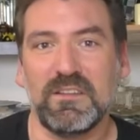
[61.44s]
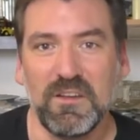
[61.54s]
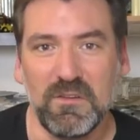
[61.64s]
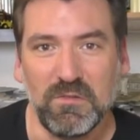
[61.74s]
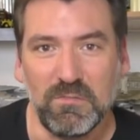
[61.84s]

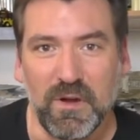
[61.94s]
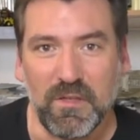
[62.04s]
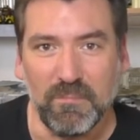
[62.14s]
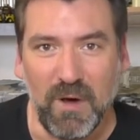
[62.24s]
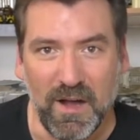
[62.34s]
go
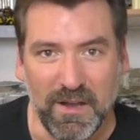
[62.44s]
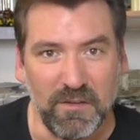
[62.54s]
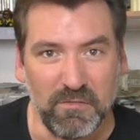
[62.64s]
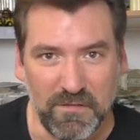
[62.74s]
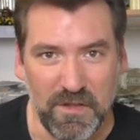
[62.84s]
with
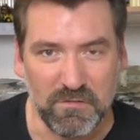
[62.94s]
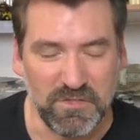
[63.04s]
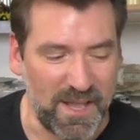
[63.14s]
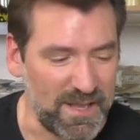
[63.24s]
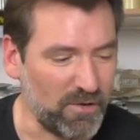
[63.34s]
my review
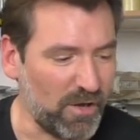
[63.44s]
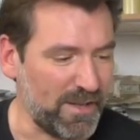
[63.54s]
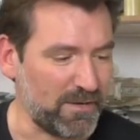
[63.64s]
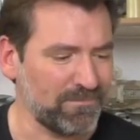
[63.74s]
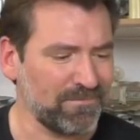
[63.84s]
take on
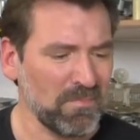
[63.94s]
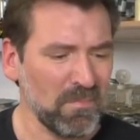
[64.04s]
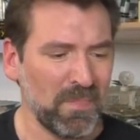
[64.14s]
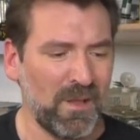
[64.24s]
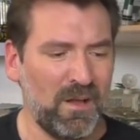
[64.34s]
it.
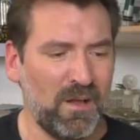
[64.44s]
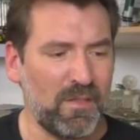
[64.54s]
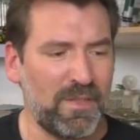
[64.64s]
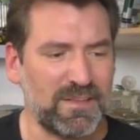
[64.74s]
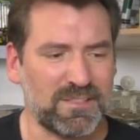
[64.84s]

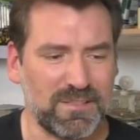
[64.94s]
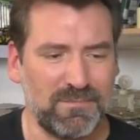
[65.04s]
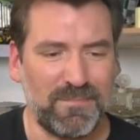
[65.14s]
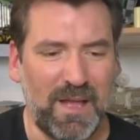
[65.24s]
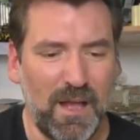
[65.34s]
There's
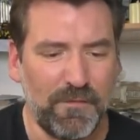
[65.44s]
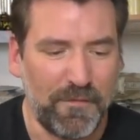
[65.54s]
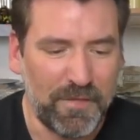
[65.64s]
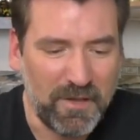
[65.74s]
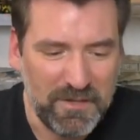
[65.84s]
half
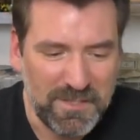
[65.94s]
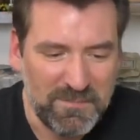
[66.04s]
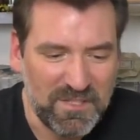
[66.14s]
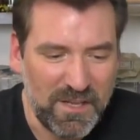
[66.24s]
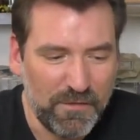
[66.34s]
of the costume
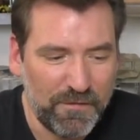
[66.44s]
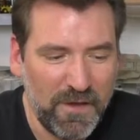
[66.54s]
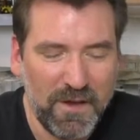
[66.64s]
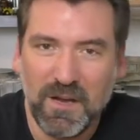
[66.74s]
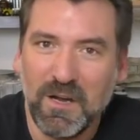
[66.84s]
stuff
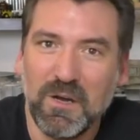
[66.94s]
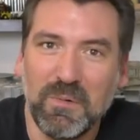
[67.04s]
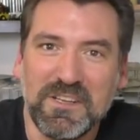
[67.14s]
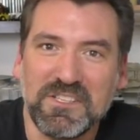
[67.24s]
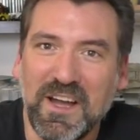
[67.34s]

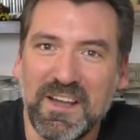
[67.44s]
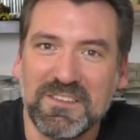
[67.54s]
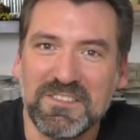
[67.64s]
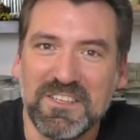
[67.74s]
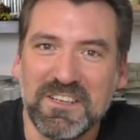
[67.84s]
which I
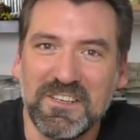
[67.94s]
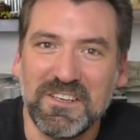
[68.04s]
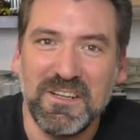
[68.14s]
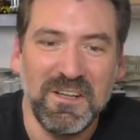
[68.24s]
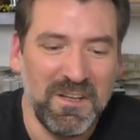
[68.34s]

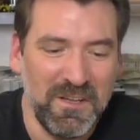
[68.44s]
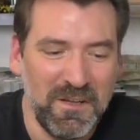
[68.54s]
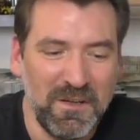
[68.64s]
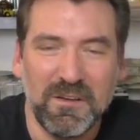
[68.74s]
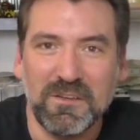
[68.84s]
consider
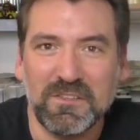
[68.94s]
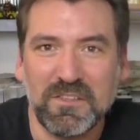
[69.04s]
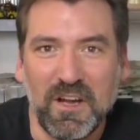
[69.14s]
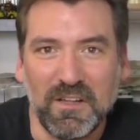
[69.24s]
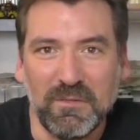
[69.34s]

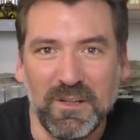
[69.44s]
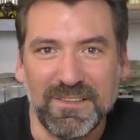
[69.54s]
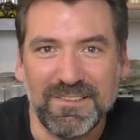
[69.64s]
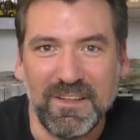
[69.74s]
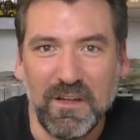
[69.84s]
carnival
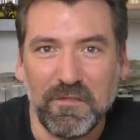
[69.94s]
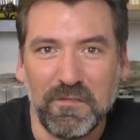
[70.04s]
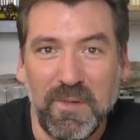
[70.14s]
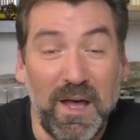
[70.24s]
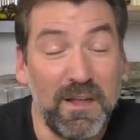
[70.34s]
stuff.
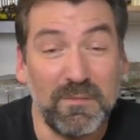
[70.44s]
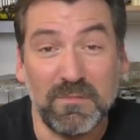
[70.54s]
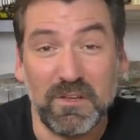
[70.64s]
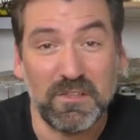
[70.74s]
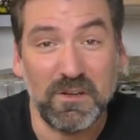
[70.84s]

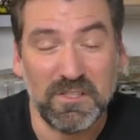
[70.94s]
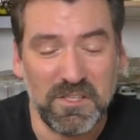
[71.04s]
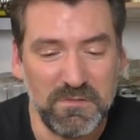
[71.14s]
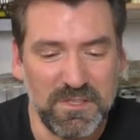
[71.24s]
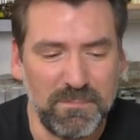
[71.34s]
I'm not going to
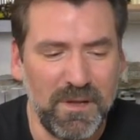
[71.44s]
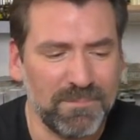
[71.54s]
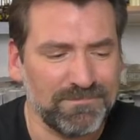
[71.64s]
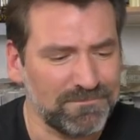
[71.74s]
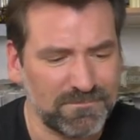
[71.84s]
use it, but